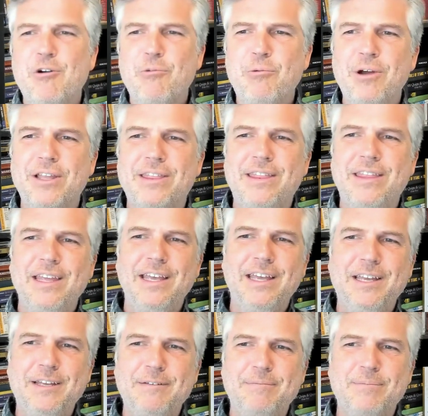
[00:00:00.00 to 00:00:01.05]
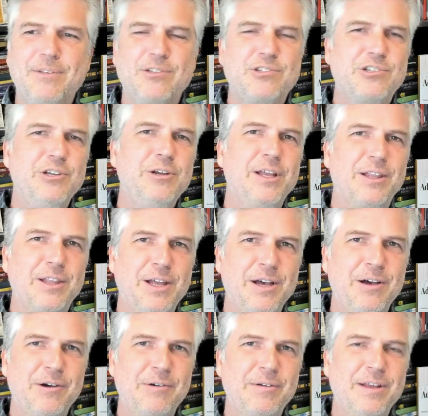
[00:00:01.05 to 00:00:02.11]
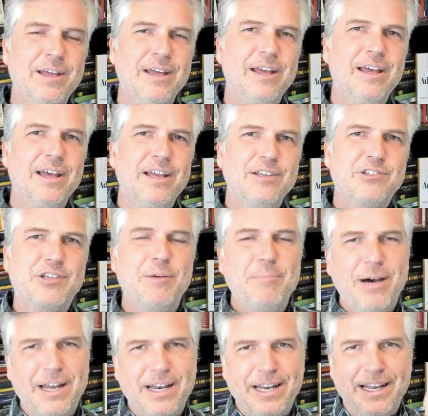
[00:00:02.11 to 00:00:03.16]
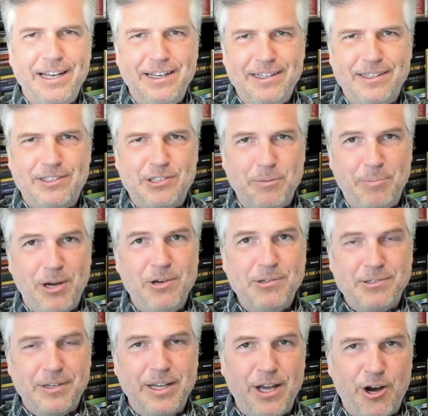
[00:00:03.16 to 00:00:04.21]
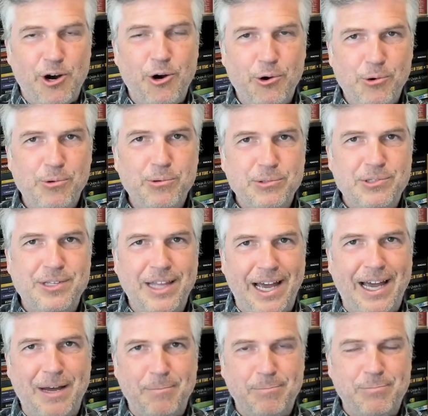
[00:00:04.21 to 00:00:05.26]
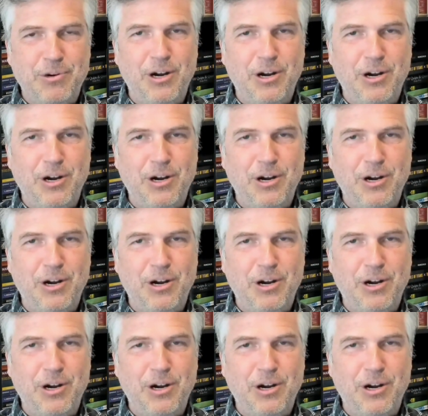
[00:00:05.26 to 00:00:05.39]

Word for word: with the the student loan, somebody supposedly holds that